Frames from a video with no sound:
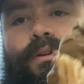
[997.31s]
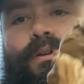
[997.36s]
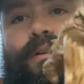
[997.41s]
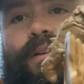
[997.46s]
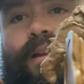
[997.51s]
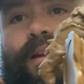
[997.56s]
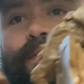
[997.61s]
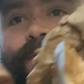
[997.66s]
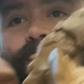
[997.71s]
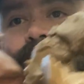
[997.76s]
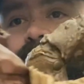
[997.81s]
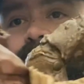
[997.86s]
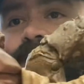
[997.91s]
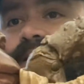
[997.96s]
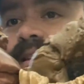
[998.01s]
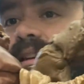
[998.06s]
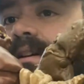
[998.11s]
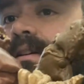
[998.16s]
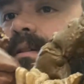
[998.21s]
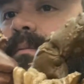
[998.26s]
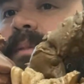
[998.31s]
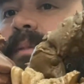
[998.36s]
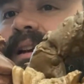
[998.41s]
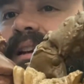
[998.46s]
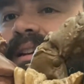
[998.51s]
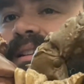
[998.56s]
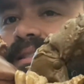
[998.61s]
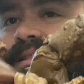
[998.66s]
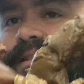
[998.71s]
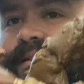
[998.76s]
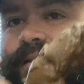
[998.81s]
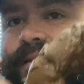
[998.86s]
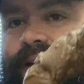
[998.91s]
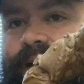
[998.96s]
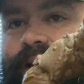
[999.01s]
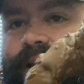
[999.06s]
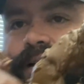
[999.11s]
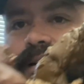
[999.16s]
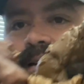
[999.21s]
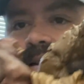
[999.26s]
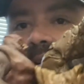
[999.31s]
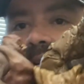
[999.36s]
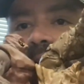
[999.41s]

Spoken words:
Clayface here. But it's like,